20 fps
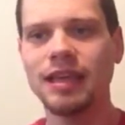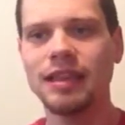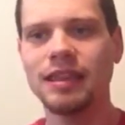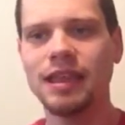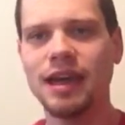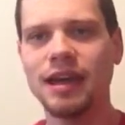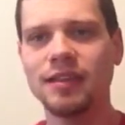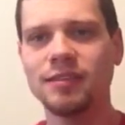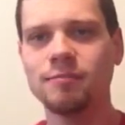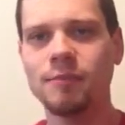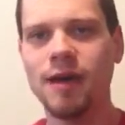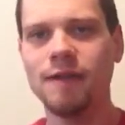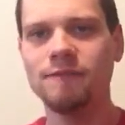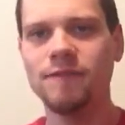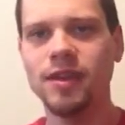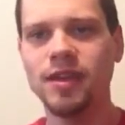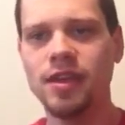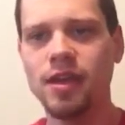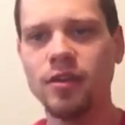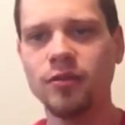That is my
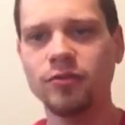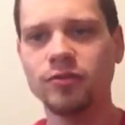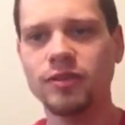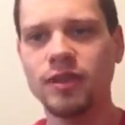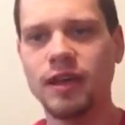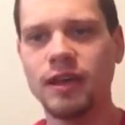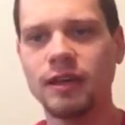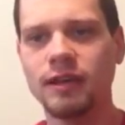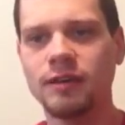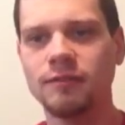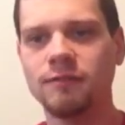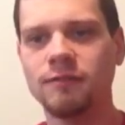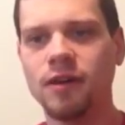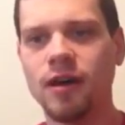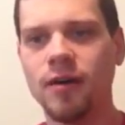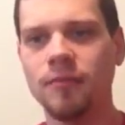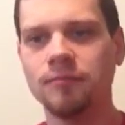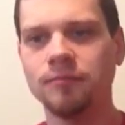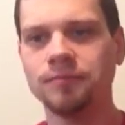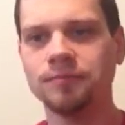videos of
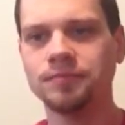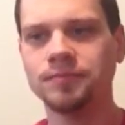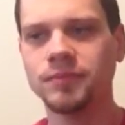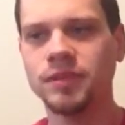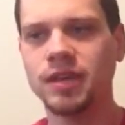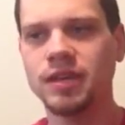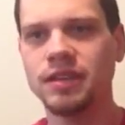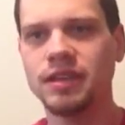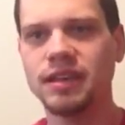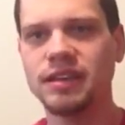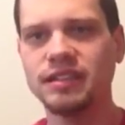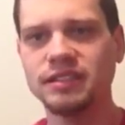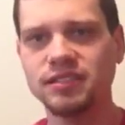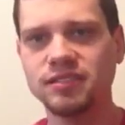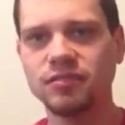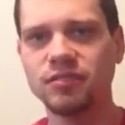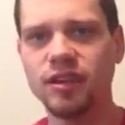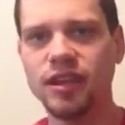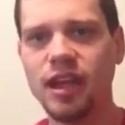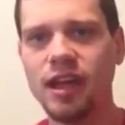the history